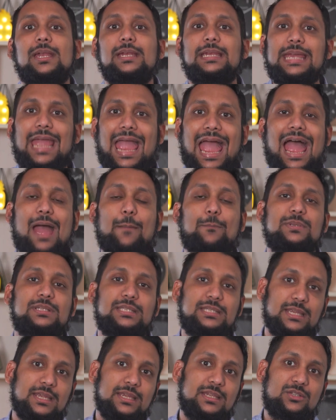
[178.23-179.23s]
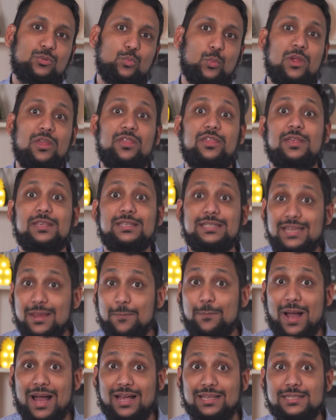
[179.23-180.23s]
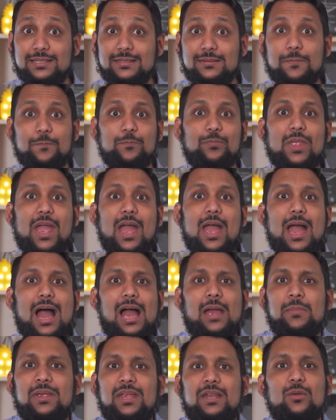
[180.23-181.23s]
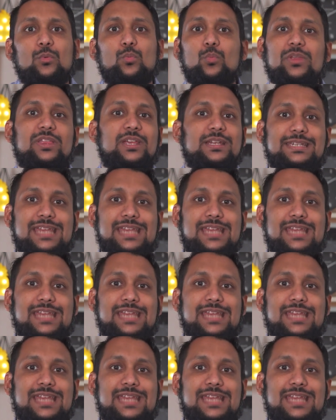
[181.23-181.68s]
the app syncs with SingPass. I mean, with a